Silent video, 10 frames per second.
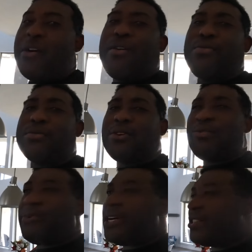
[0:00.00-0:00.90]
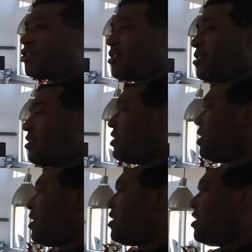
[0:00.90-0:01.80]
Oh, so much.
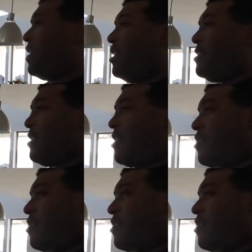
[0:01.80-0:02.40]
And it stayed